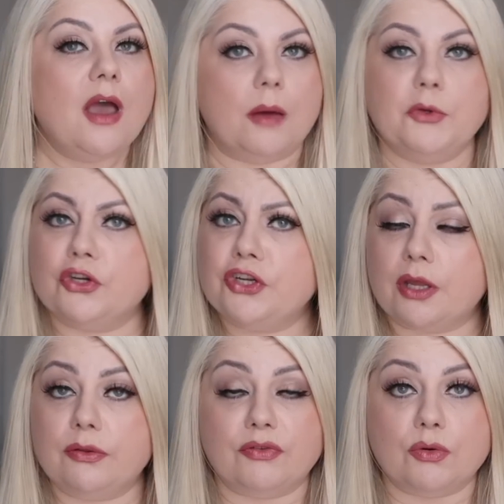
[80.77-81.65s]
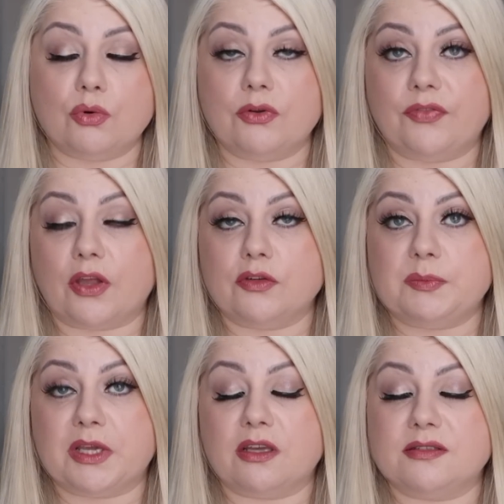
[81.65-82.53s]
I'm not going to go through all of those
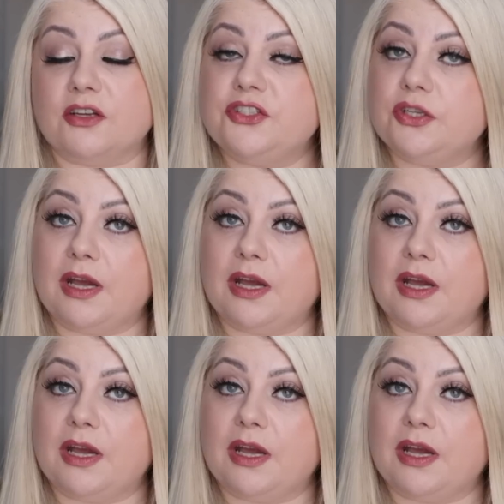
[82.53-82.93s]
because I do